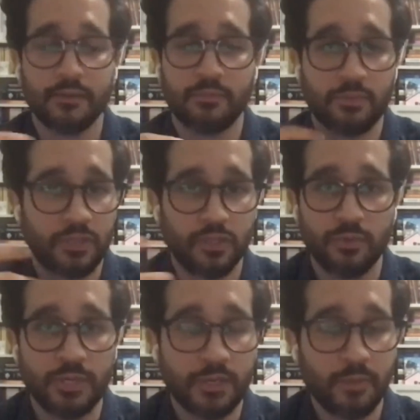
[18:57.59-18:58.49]
a
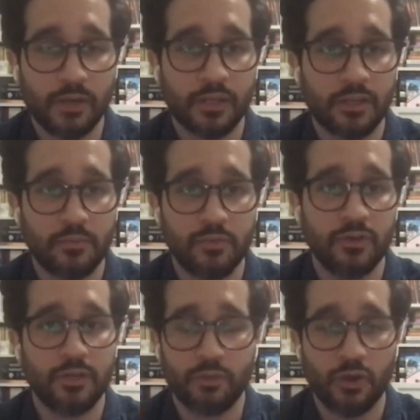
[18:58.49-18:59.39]
Cuban American
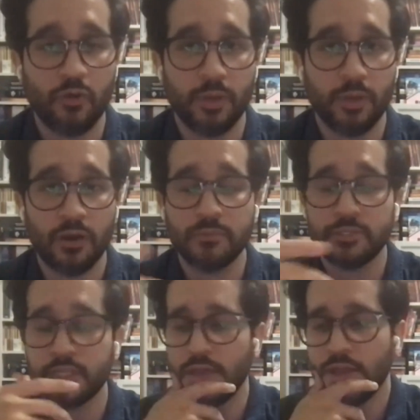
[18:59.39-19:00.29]
community with open
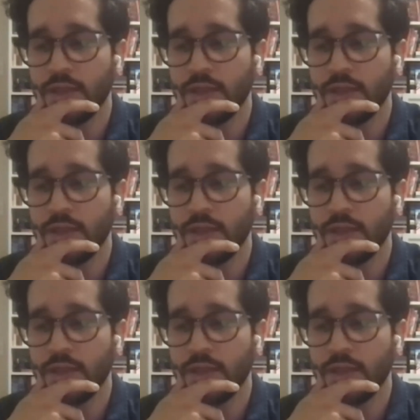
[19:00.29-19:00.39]
arms.